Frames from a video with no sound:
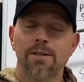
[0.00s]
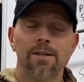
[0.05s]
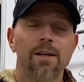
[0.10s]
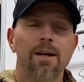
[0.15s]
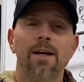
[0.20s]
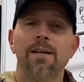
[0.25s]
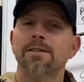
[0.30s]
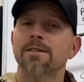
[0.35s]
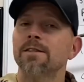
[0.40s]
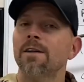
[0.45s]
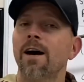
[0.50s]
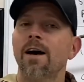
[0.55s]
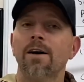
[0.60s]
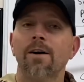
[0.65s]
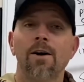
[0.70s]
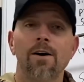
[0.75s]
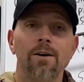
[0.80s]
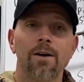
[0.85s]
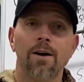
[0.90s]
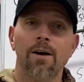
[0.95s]
It's not
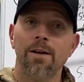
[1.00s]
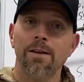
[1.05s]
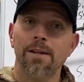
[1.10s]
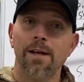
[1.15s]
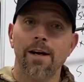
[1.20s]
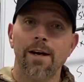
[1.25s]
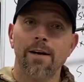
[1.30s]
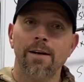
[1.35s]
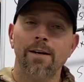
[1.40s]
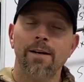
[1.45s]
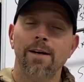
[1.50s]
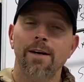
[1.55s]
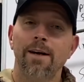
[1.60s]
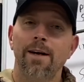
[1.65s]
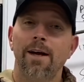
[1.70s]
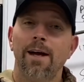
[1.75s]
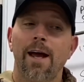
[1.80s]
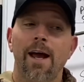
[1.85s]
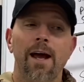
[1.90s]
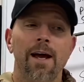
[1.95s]
all on there,
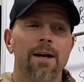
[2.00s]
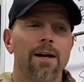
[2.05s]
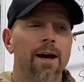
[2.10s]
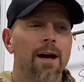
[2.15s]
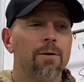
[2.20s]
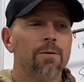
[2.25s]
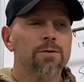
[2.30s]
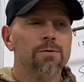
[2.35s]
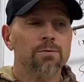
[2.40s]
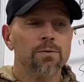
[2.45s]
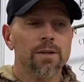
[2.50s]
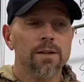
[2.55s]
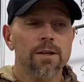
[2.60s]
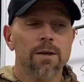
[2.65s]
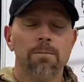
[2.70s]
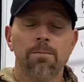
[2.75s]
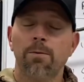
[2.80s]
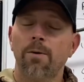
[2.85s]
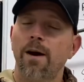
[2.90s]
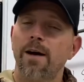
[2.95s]
and I was really
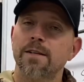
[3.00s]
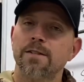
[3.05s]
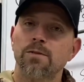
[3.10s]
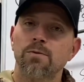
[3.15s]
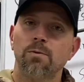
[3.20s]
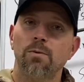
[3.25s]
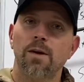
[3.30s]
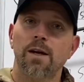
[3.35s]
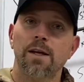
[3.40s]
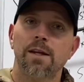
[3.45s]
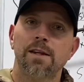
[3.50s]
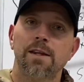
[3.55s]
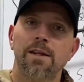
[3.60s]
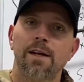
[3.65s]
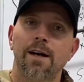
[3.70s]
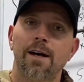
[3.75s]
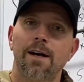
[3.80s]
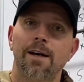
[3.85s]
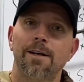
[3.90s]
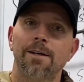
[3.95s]
impressed with
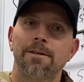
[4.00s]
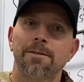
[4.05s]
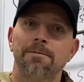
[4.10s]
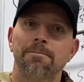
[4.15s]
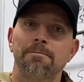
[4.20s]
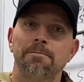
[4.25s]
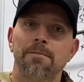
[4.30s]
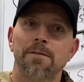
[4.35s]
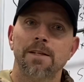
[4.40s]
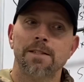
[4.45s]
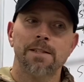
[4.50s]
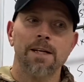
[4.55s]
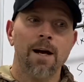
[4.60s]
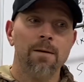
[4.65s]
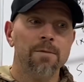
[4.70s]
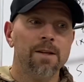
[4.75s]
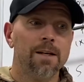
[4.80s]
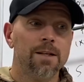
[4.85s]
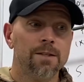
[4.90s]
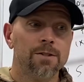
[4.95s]
the
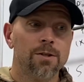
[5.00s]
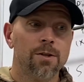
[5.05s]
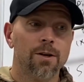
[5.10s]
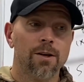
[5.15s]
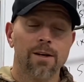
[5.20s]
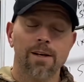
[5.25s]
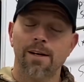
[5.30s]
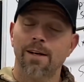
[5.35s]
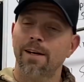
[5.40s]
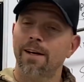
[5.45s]
time that he took.